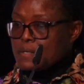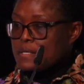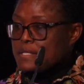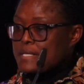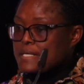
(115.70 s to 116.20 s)

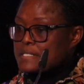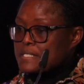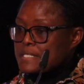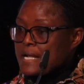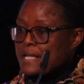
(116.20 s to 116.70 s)
In her
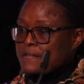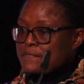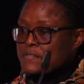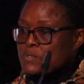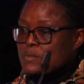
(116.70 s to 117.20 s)

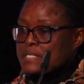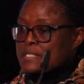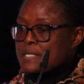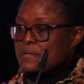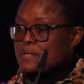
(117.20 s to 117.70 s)
strive
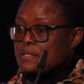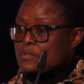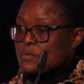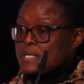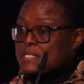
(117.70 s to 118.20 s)

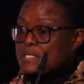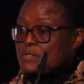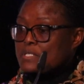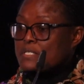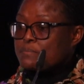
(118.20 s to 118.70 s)
towards a
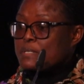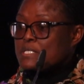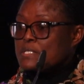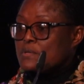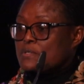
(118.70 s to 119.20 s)

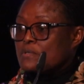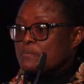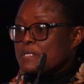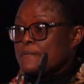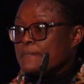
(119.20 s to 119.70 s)
knowledge-based
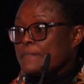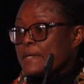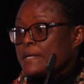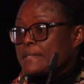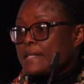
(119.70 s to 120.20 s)
economy,
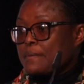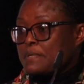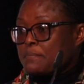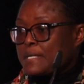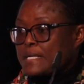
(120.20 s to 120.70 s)

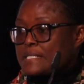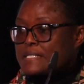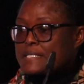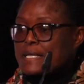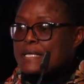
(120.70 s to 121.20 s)
Namibia
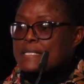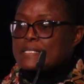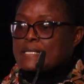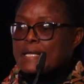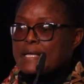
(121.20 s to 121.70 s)
desires
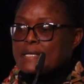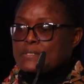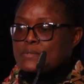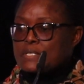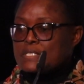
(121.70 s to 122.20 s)
a
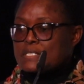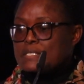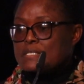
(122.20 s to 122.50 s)
higher education